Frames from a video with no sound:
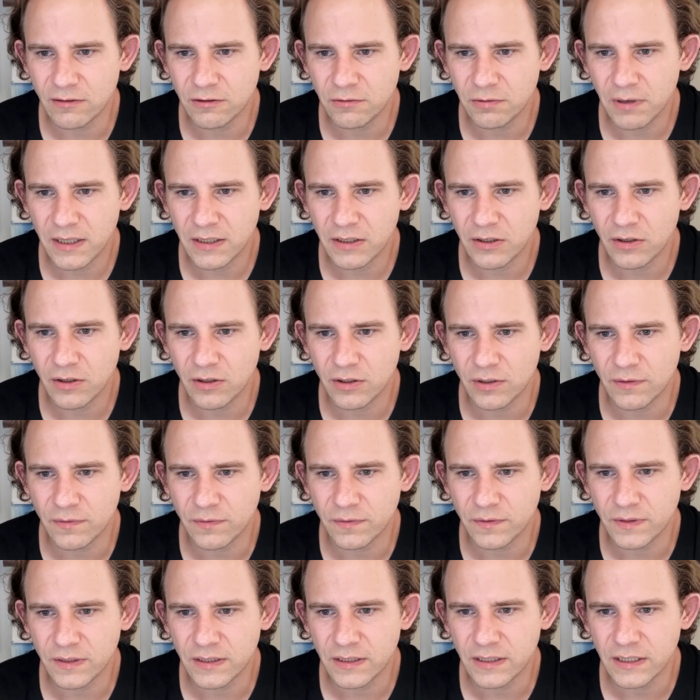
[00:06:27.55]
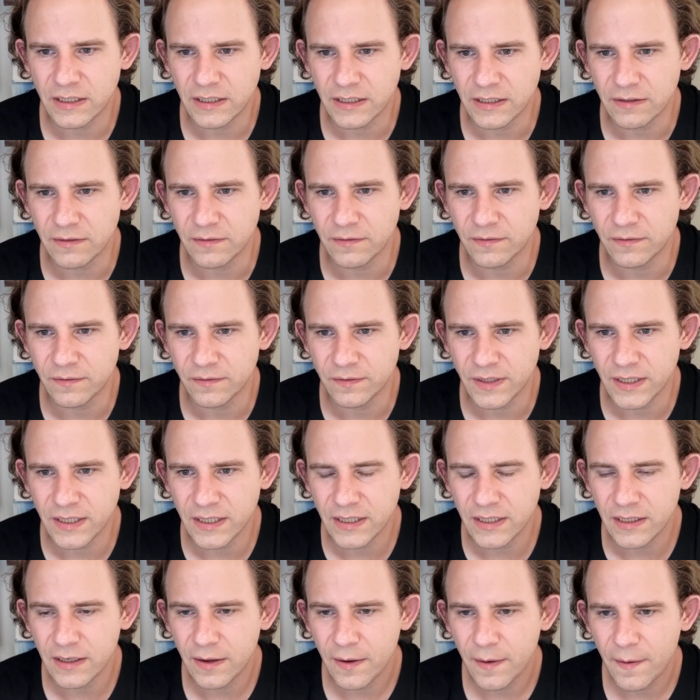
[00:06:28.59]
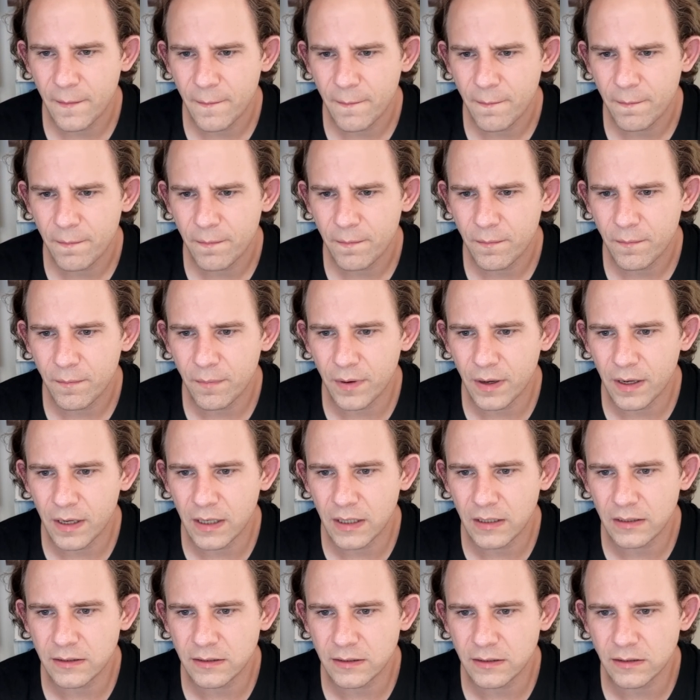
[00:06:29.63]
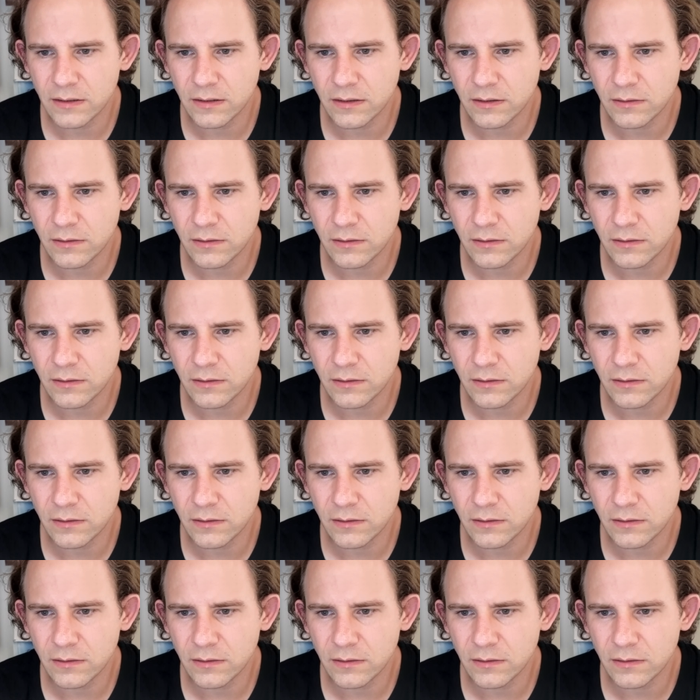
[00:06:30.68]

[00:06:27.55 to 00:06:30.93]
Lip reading: quite a lot of TV, but